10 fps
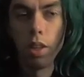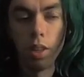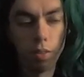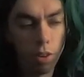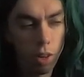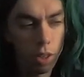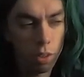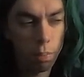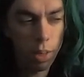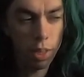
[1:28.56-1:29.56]
If you ask
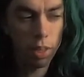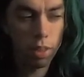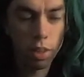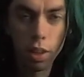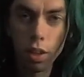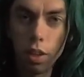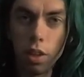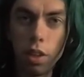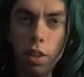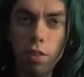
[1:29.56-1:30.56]
me,
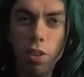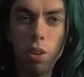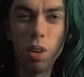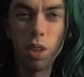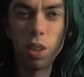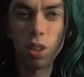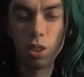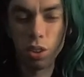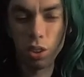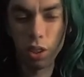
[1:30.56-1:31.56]
if you are
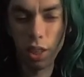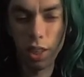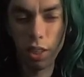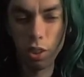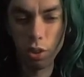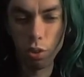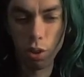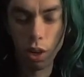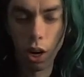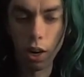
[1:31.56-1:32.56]
if you
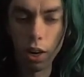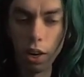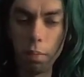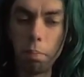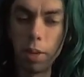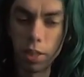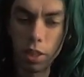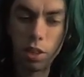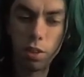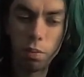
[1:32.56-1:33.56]
are a
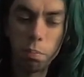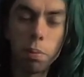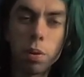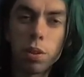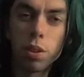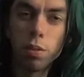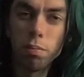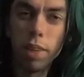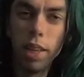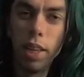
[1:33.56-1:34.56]
masculine person,
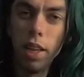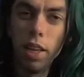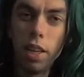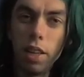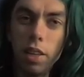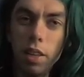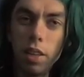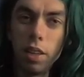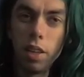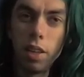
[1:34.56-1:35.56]

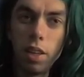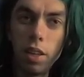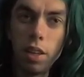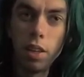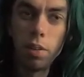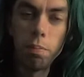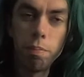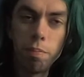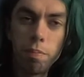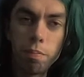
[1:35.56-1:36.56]

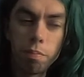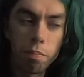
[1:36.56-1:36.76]
um,